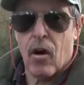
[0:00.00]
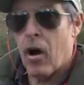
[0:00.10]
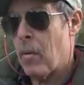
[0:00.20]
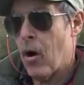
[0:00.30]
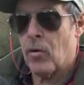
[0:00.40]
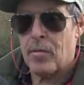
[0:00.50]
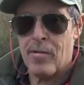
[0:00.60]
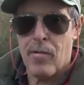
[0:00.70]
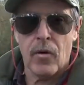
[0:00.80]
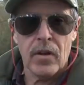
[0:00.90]
I'm holding my
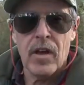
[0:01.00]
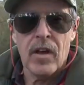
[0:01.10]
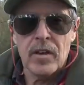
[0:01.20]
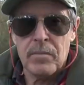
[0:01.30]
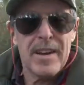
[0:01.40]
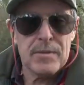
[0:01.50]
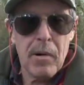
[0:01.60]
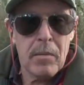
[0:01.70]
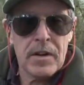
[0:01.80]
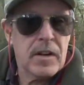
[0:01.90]
rod, best
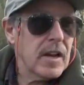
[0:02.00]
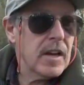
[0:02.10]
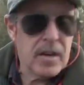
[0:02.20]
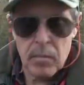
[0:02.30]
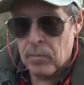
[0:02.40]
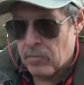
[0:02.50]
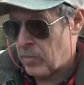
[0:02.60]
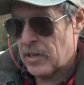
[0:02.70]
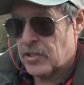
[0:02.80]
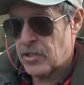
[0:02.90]
probably to take it to
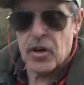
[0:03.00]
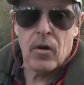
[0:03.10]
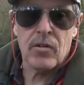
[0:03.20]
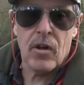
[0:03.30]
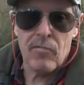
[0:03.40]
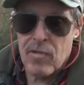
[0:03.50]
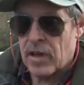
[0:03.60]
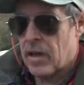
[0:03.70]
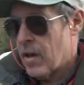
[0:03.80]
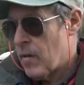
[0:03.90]
pieces, you know, and don't rig it,